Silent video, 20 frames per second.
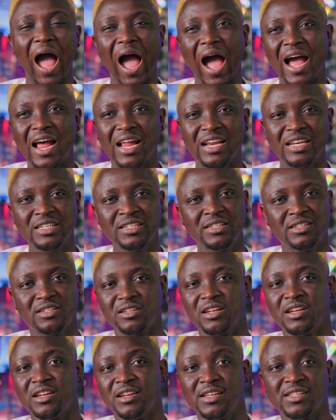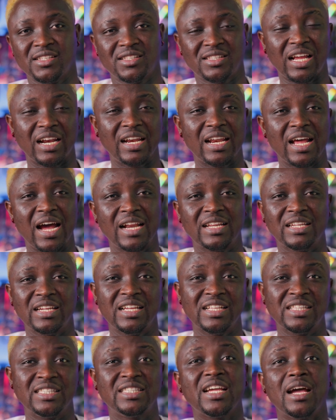and standard
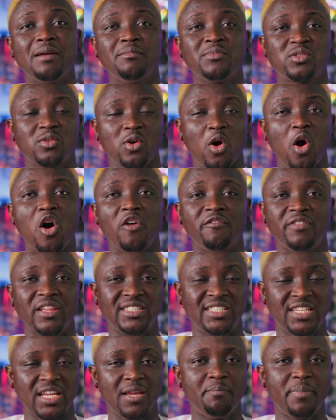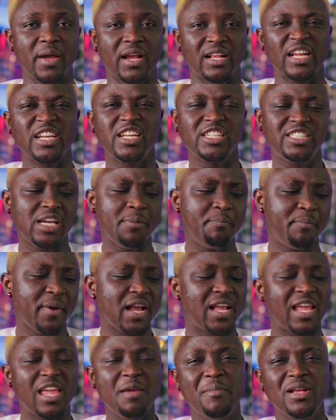in terms of the JPEG. And the
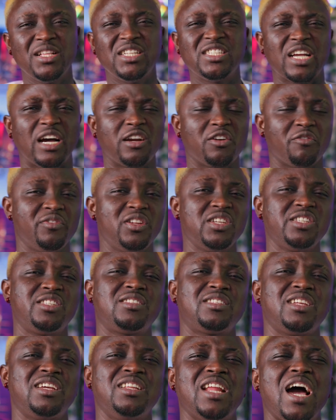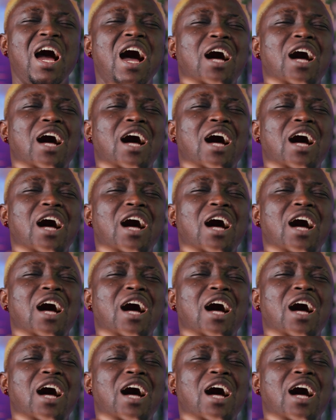JPEG images out of this thing